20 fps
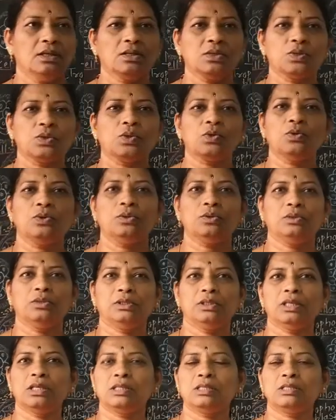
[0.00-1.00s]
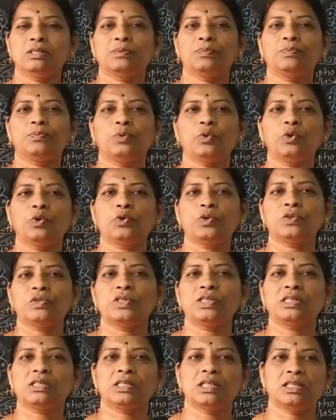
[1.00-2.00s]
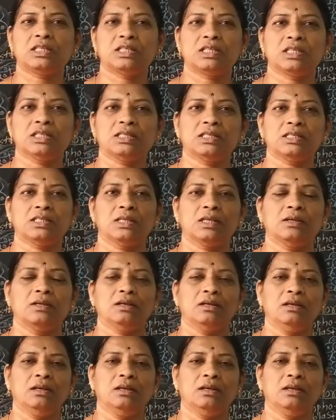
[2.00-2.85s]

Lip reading: So these four stages